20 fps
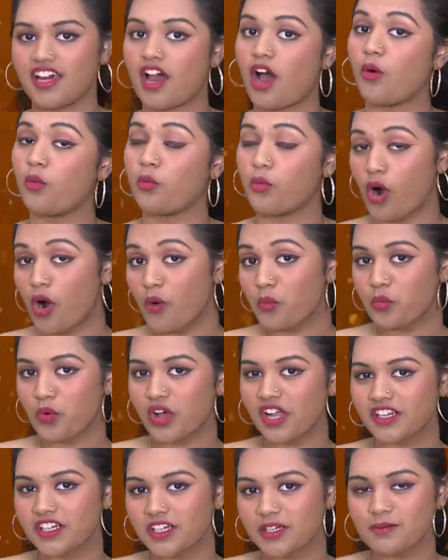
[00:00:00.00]
A warm
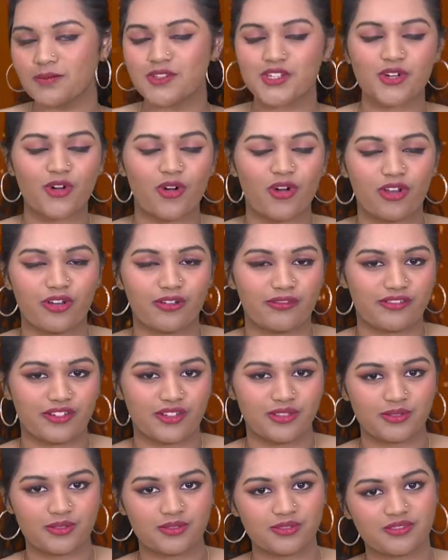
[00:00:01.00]
welcome to all of
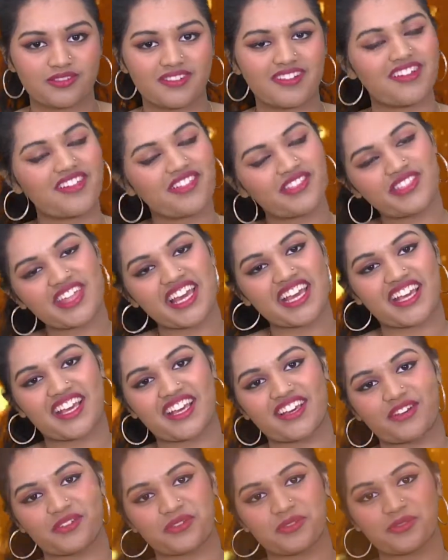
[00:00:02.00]
you.
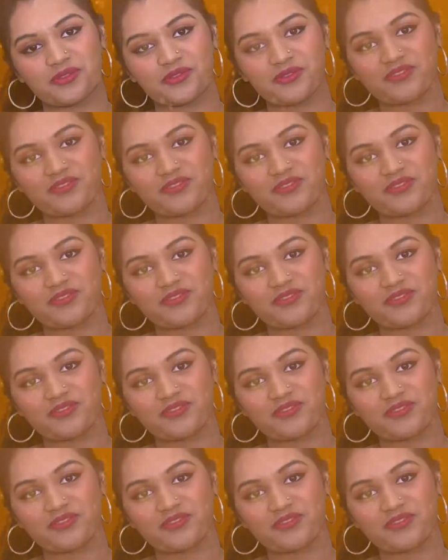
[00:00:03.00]
Thank you.